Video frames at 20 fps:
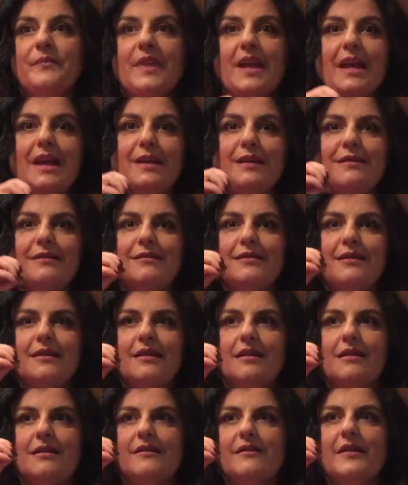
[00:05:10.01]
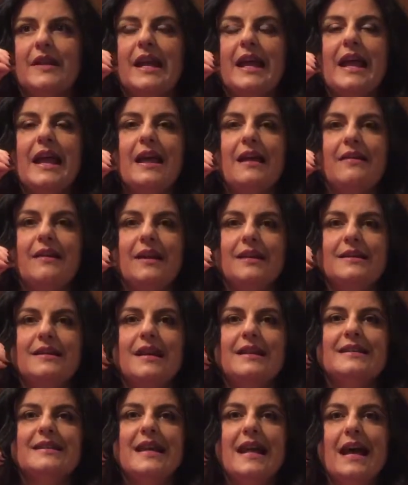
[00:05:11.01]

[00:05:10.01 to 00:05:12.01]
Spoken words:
and they tend to